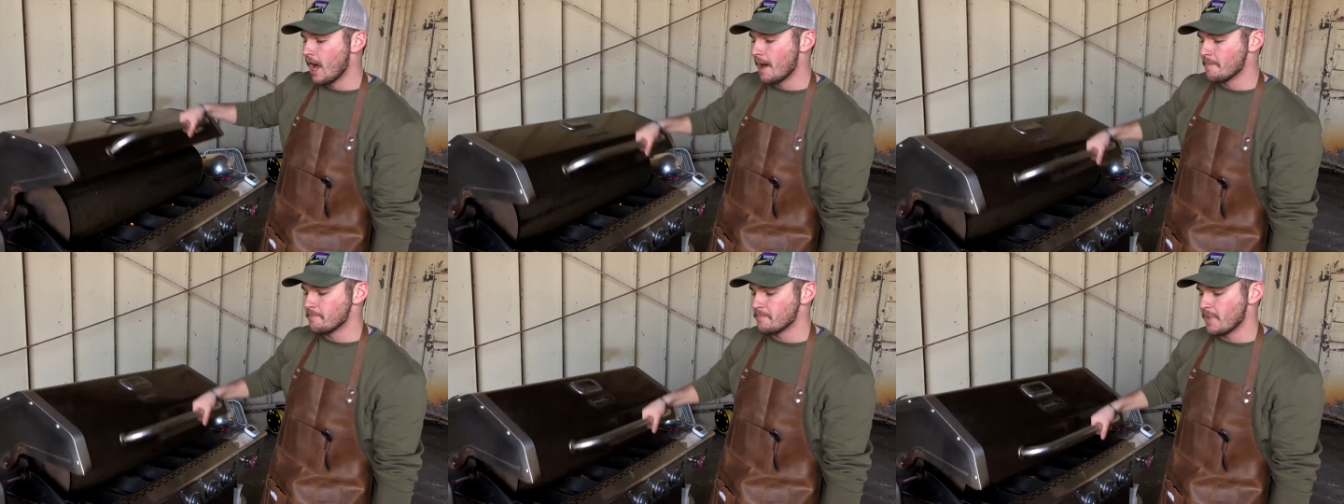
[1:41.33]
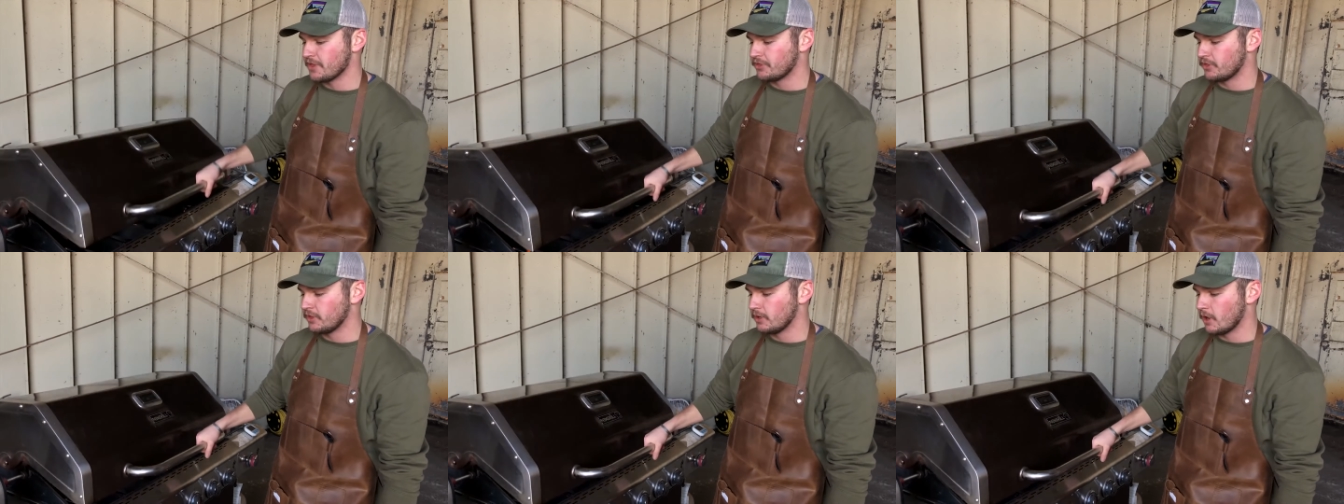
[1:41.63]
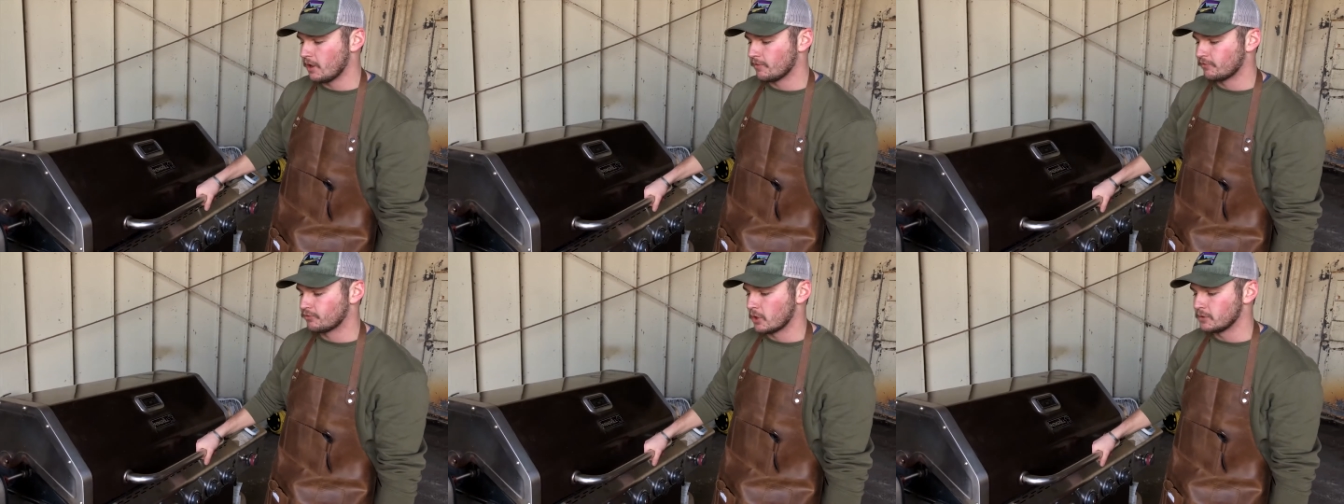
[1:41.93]
a method
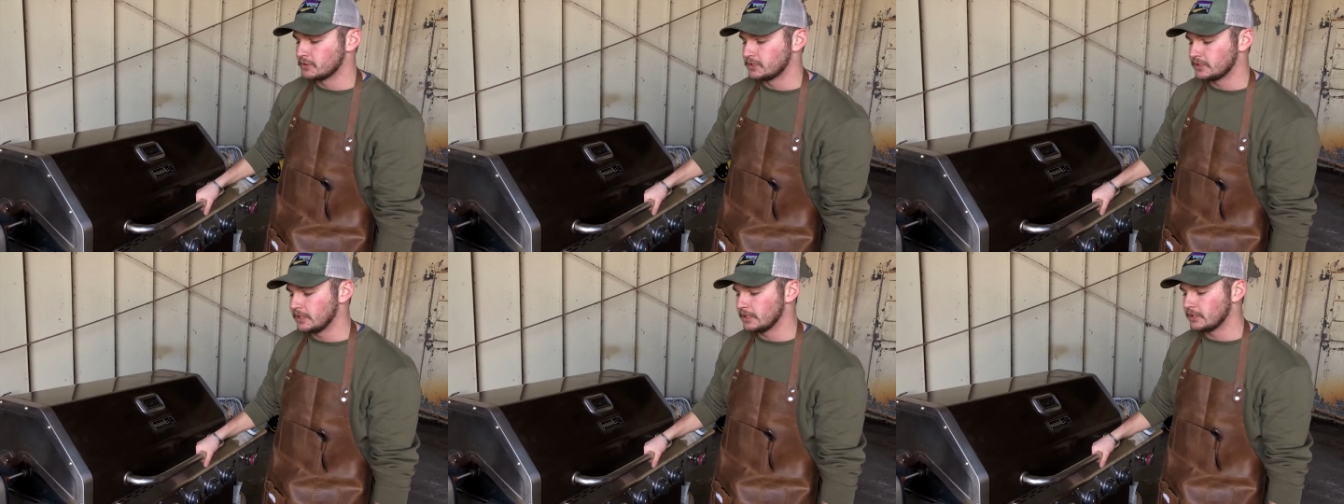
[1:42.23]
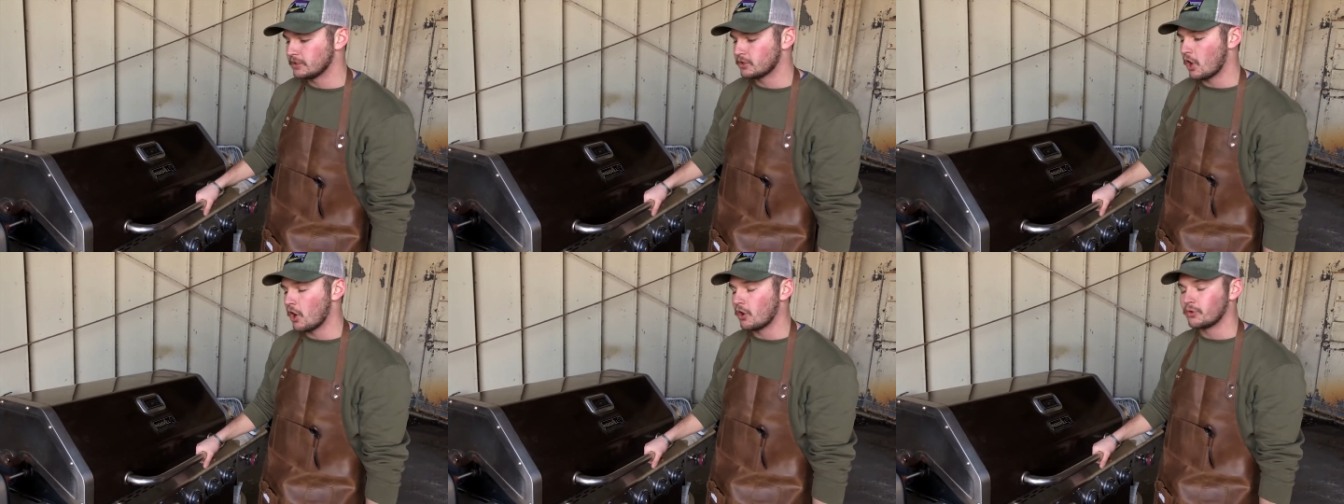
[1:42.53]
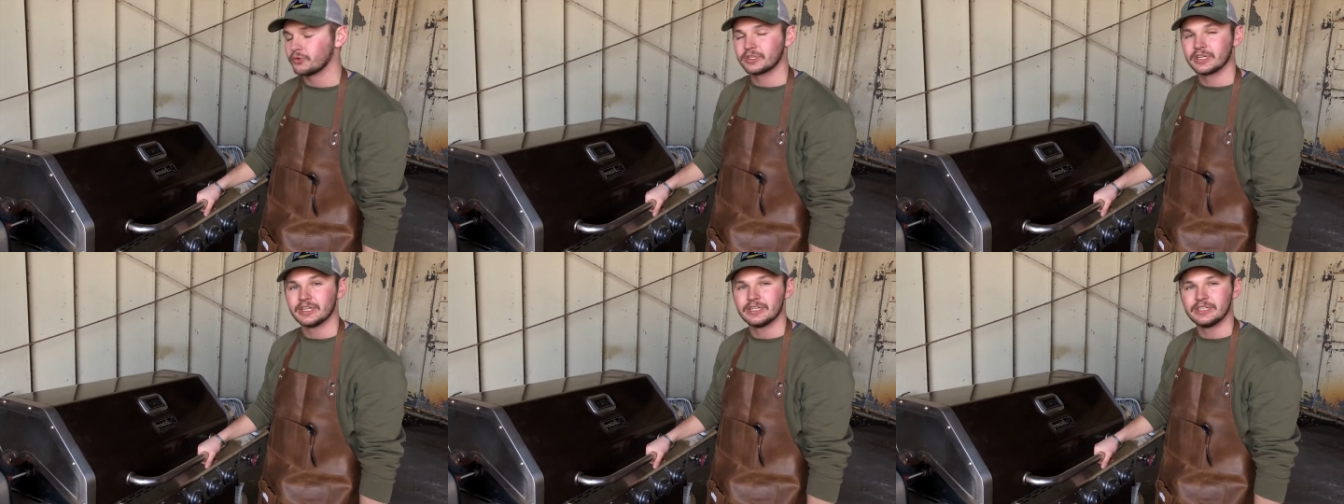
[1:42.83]
of roasting
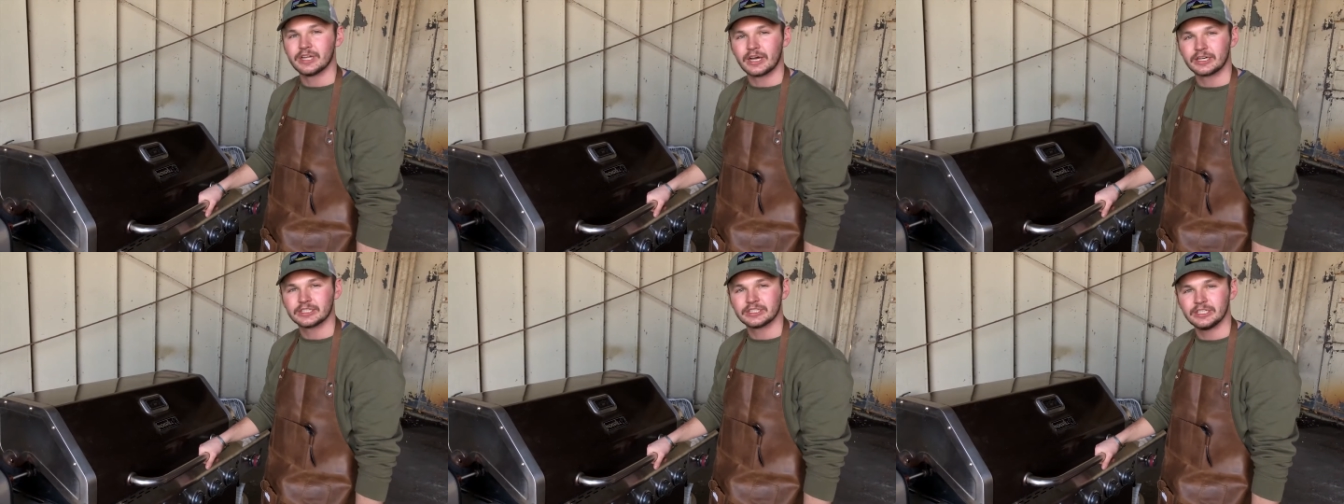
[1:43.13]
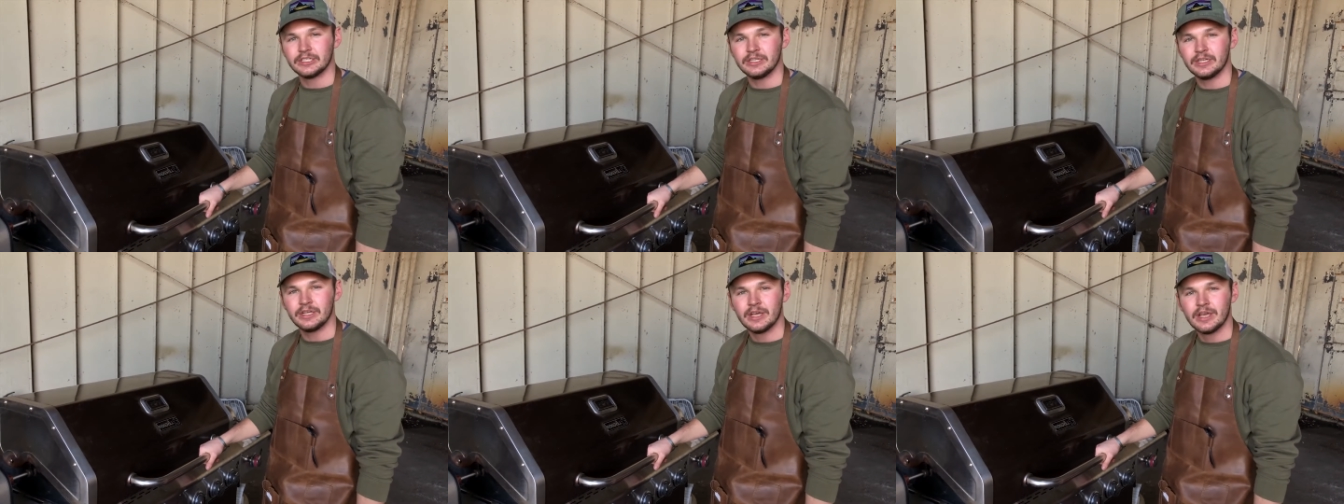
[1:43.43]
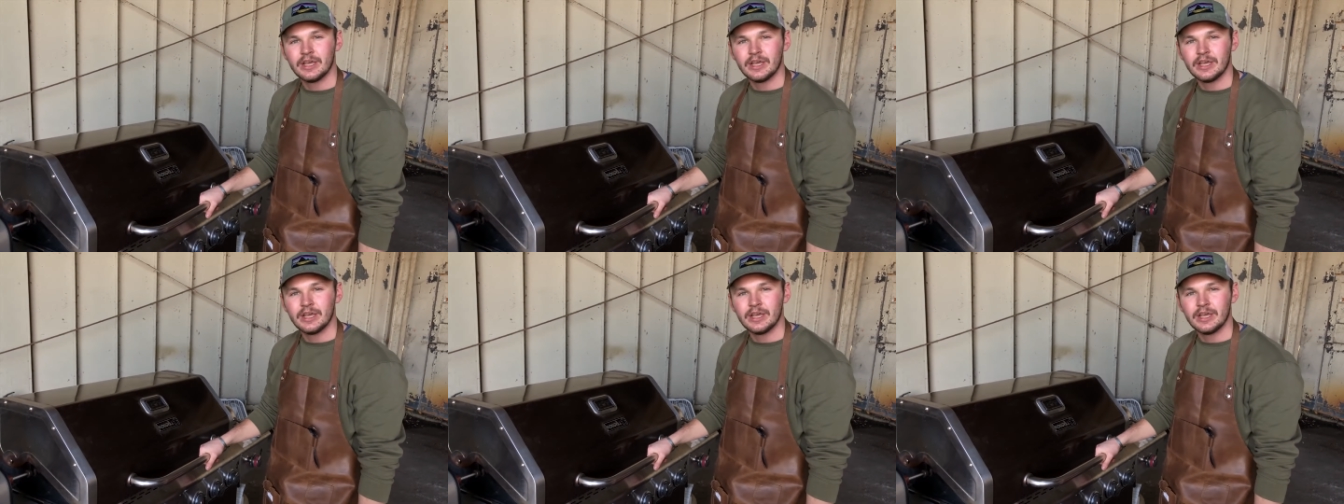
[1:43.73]
called conduction.